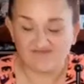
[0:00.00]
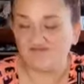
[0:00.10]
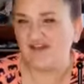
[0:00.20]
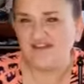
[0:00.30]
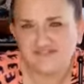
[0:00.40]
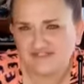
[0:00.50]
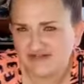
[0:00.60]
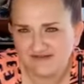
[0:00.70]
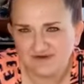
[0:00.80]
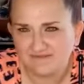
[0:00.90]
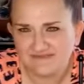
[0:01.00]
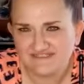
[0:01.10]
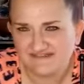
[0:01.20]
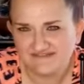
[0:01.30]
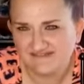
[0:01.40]
5 Stride probably
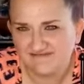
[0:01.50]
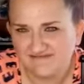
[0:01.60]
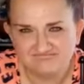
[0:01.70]
sells them.